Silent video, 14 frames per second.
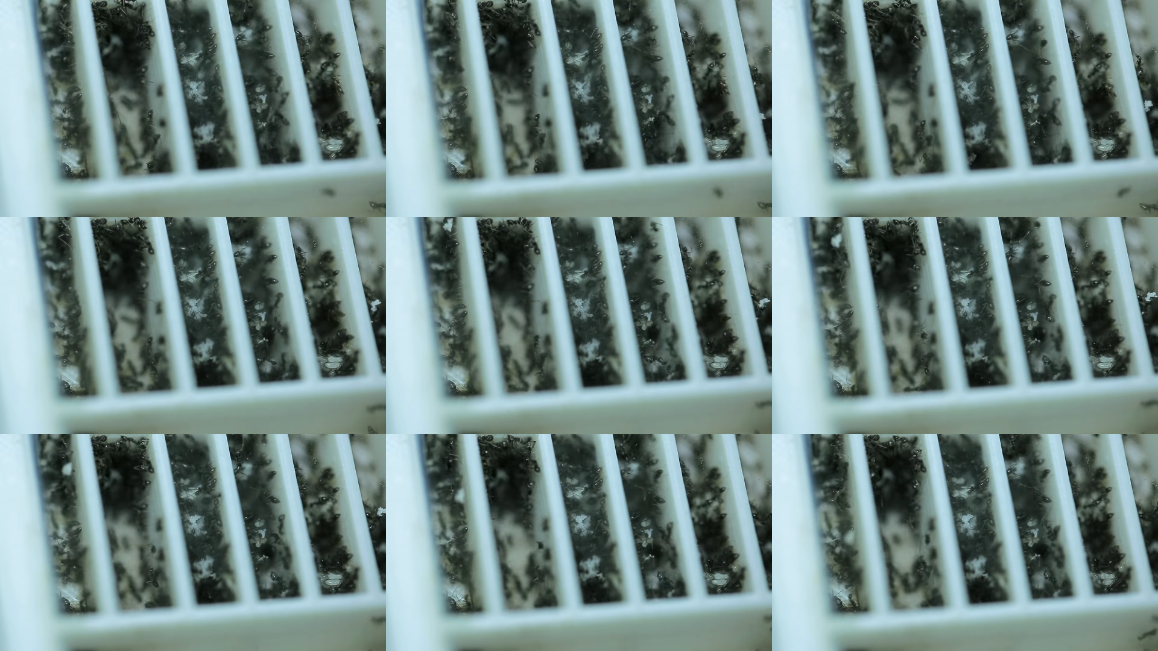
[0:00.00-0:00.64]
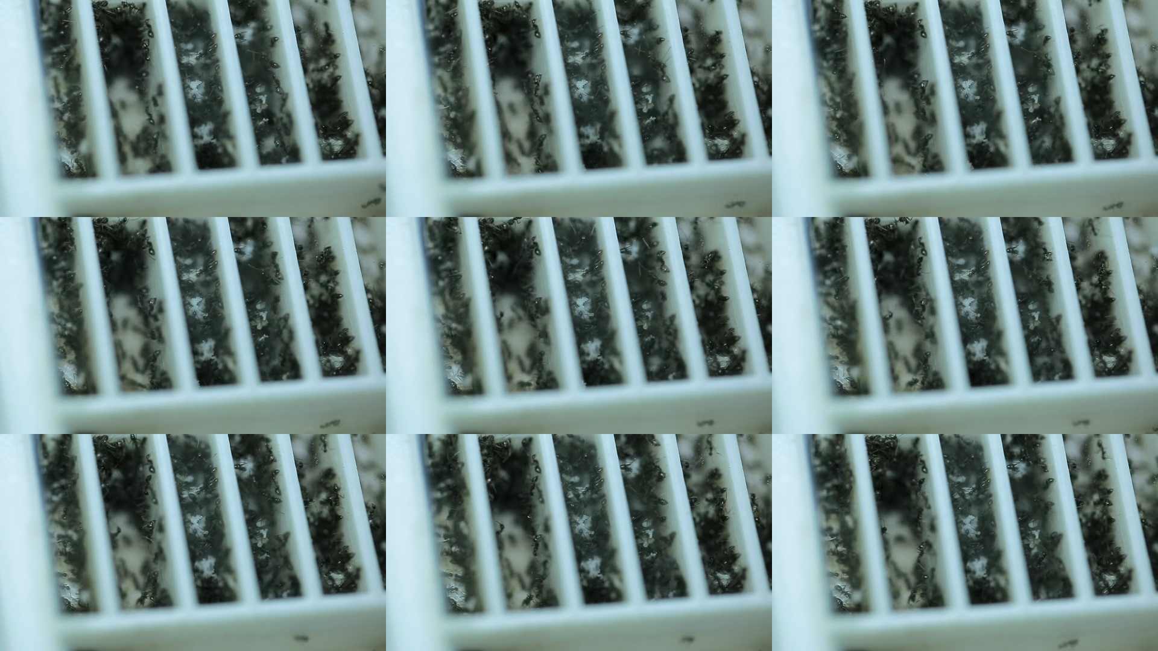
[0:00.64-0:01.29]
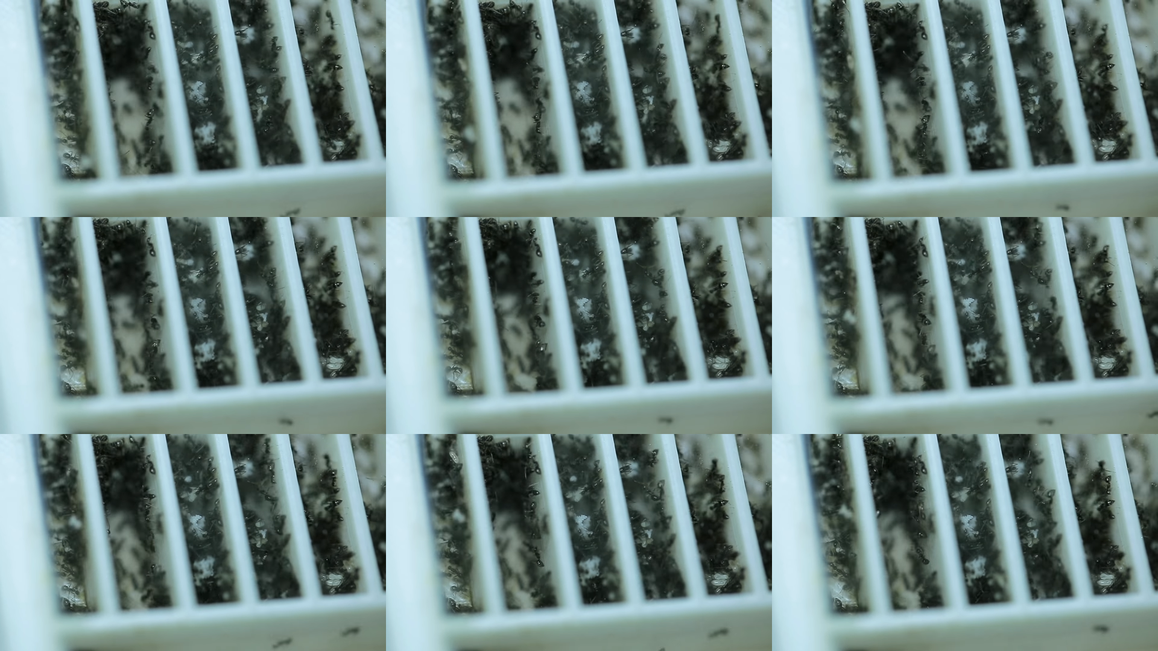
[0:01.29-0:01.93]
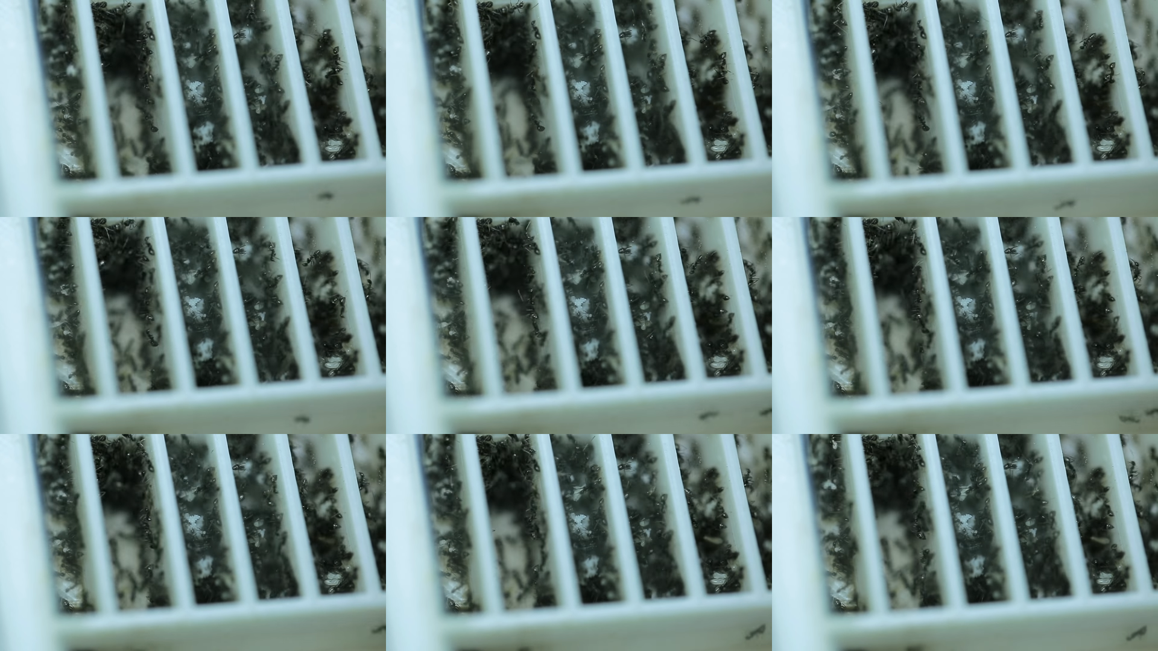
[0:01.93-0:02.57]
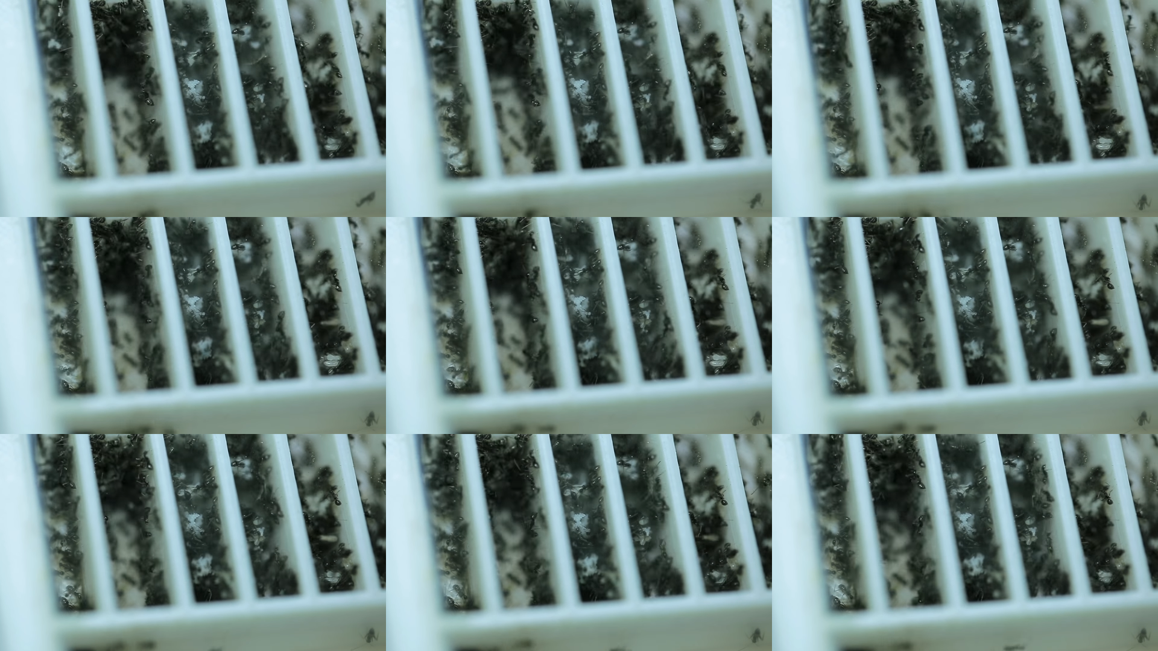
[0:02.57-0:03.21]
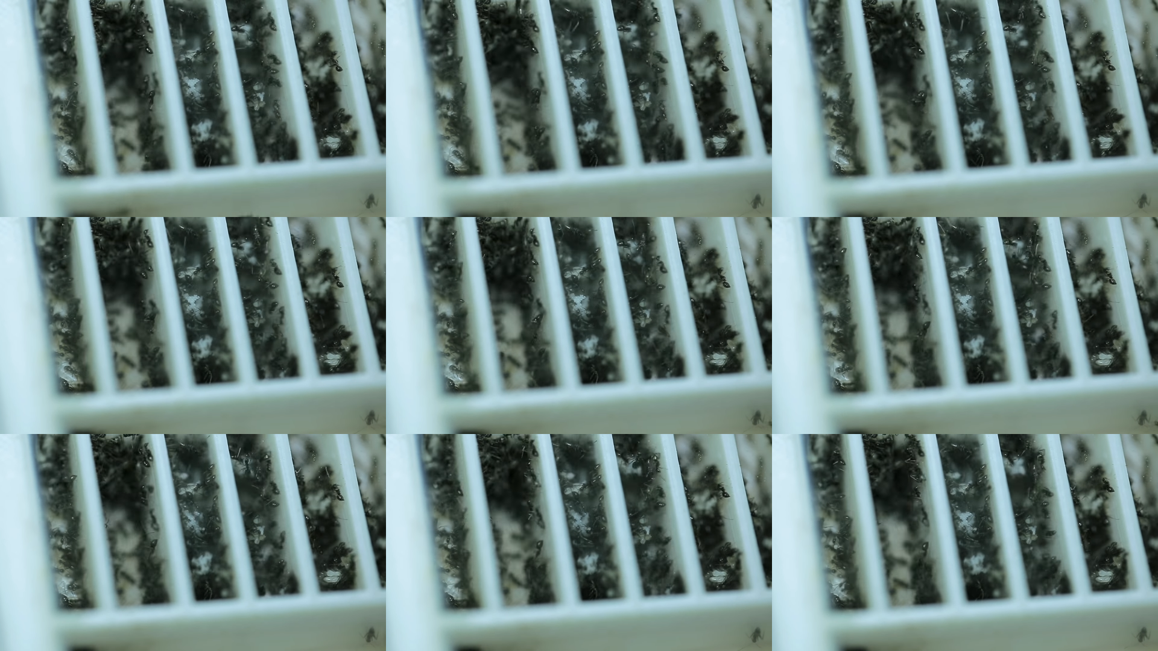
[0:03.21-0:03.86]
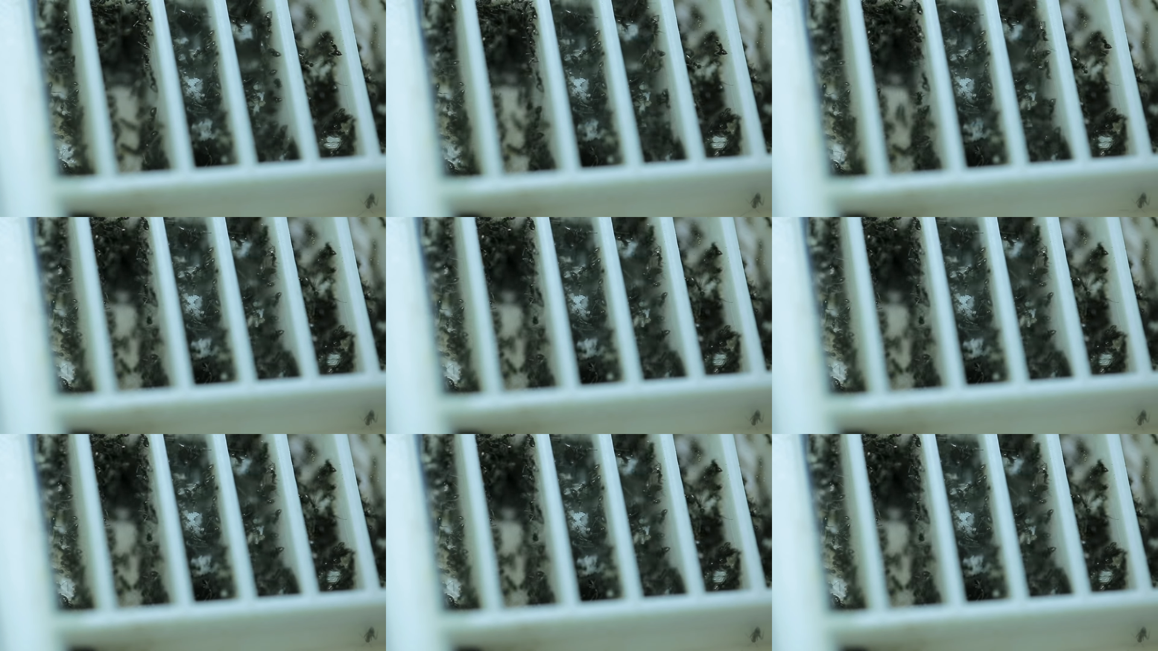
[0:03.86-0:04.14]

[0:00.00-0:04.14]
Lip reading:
No face is visible, so there are no lips to read.